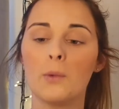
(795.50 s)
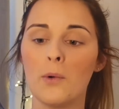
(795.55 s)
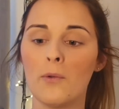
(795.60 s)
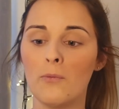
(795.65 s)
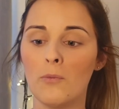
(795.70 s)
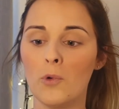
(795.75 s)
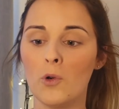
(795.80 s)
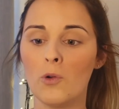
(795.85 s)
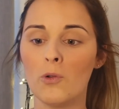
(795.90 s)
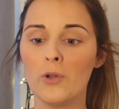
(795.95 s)
with
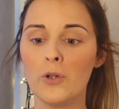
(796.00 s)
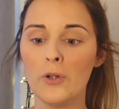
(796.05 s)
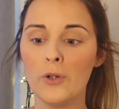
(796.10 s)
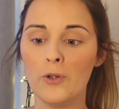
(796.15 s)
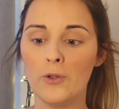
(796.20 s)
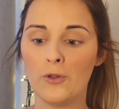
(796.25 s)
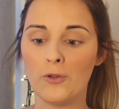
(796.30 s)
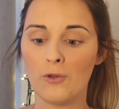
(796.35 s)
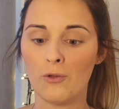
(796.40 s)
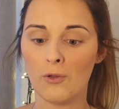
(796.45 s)
more
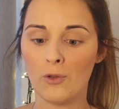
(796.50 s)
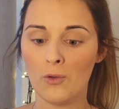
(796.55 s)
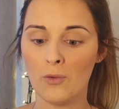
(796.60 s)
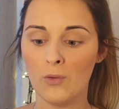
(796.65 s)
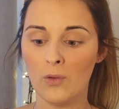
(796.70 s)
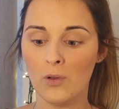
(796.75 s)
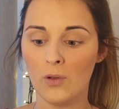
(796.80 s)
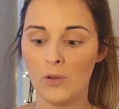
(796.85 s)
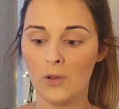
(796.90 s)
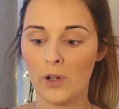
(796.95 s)
neutral
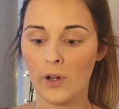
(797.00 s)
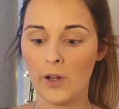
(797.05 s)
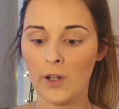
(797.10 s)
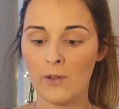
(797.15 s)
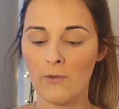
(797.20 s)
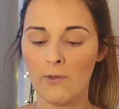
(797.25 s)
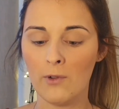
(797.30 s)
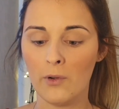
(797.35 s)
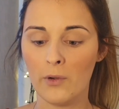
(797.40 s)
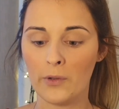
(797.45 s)
kind
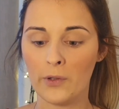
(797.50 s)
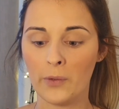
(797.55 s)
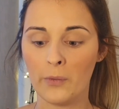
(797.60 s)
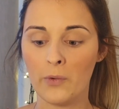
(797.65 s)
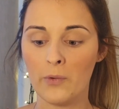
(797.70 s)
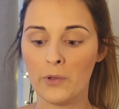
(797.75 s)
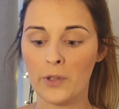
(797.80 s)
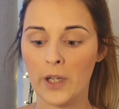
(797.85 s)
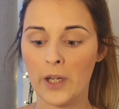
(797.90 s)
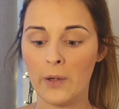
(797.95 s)
of look. So
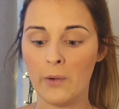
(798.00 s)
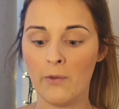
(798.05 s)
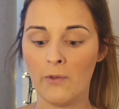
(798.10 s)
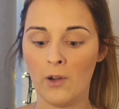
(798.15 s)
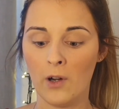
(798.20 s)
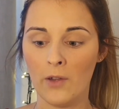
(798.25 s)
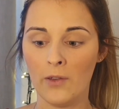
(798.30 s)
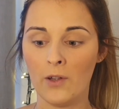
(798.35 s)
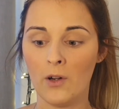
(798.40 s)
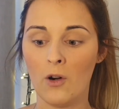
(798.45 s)
we'll stay with
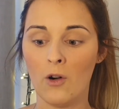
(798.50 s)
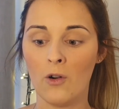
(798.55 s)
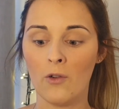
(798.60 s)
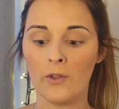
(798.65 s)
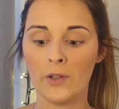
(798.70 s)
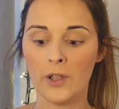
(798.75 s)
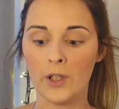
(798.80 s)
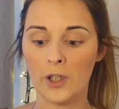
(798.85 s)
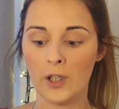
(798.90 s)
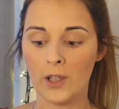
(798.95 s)
like the
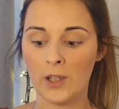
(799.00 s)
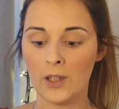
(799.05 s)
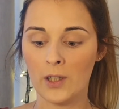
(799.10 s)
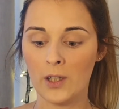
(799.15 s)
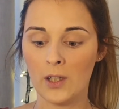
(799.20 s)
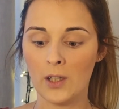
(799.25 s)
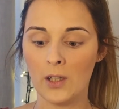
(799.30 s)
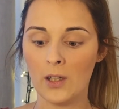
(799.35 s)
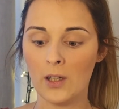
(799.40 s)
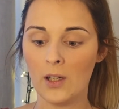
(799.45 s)
oranges.
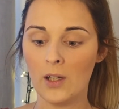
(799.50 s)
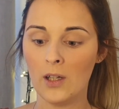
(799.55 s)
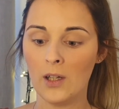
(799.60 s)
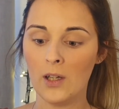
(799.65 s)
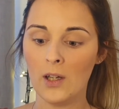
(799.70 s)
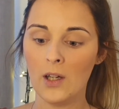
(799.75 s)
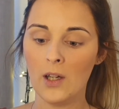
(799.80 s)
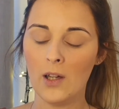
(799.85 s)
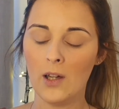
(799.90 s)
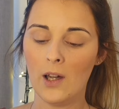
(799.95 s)

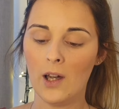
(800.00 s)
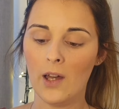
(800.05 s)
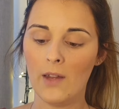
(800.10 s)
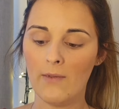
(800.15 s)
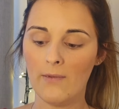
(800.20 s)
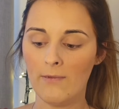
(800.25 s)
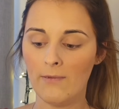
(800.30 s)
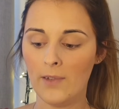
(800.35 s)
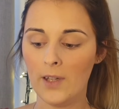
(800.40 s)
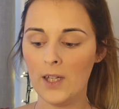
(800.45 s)

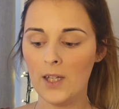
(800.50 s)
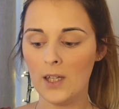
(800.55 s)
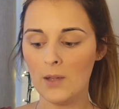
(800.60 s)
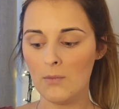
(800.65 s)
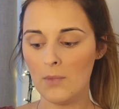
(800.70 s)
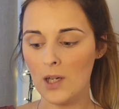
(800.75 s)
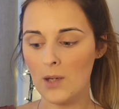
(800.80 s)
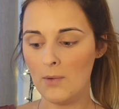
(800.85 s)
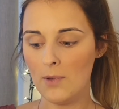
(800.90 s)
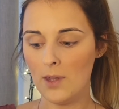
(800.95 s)
I'm thinking
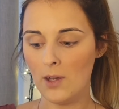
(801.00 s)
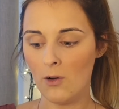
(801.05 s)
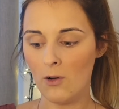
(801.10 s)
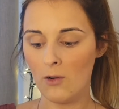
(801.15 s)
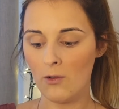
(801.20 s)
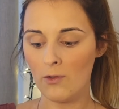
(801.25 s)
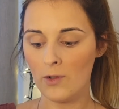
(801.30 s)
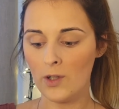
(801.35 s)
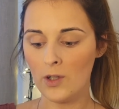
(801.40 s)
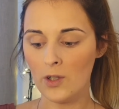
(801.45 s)
maybe the
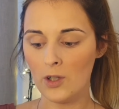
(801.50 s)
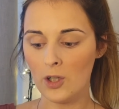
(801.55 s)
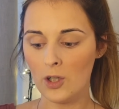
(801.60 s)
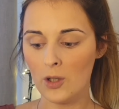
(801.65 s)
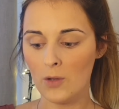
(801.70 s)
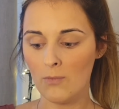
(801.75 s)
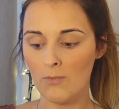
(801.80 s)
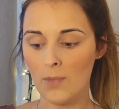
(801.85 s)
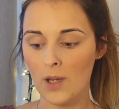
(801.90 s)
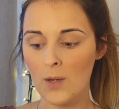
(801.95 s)

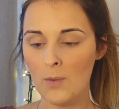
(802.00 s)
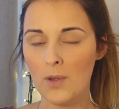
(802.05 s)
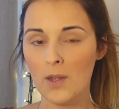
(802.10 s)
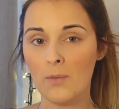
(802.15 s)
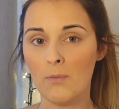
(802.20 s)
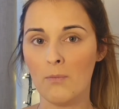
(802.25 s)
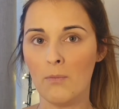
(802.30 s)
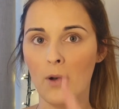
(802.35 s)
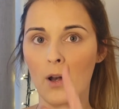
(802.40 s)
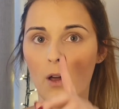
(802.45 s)
orange, maybe
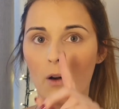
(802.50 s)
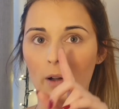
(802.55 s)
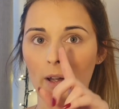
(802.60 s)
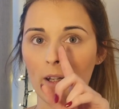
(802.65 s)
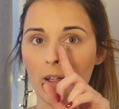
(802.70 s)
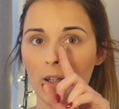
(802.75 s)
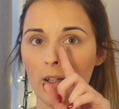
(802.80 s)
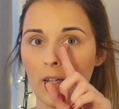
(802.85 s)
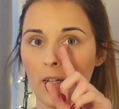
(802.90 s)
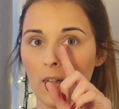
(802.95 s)
the
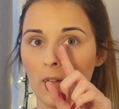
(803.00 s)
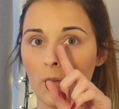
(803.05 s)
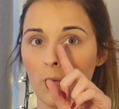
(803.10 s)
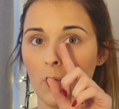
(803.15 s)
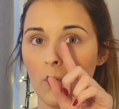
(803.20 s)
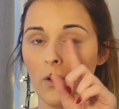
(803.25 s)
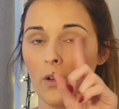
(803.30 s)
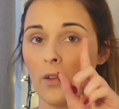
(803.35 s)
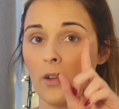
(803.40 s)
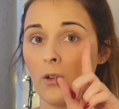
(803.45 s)
lilac in the
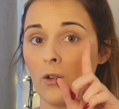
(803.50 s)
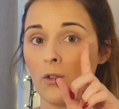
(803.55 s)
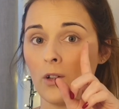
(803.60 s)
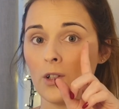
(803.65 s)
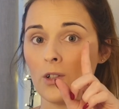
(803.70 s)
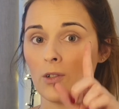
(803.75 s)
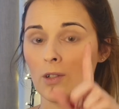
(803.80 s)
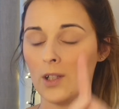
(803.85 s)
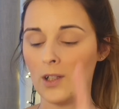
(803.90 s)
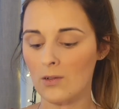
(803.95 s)
corner and then
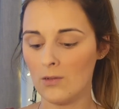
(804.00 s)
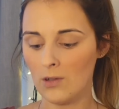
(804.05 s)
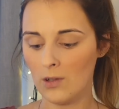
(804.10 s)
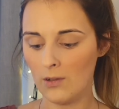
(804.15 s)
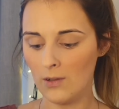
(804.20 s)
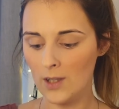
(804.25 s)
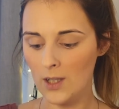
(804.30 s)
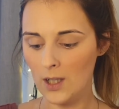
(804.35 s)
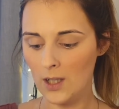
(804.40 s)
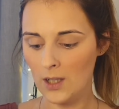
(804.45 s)
orange on the
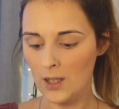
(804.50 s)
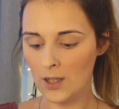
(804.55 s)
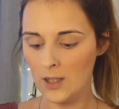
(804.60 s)
outside.